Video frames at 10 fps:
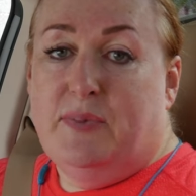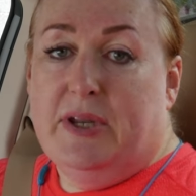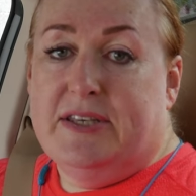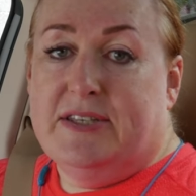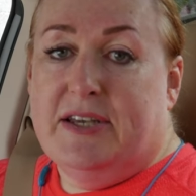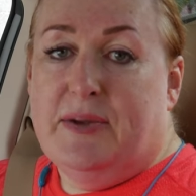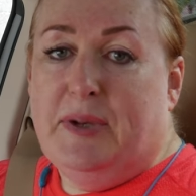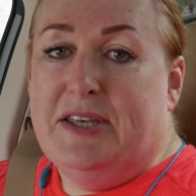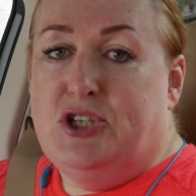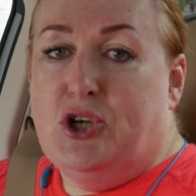please uh,
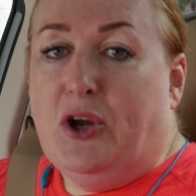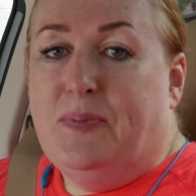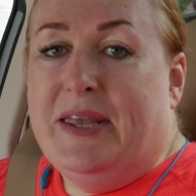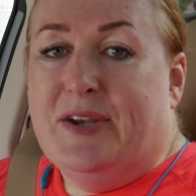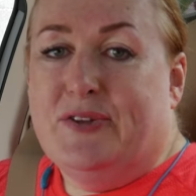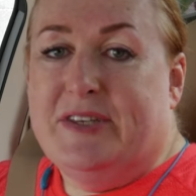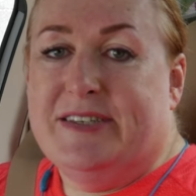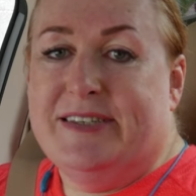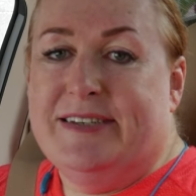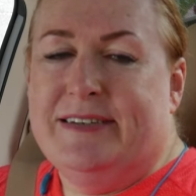please join me on
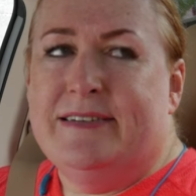this uh,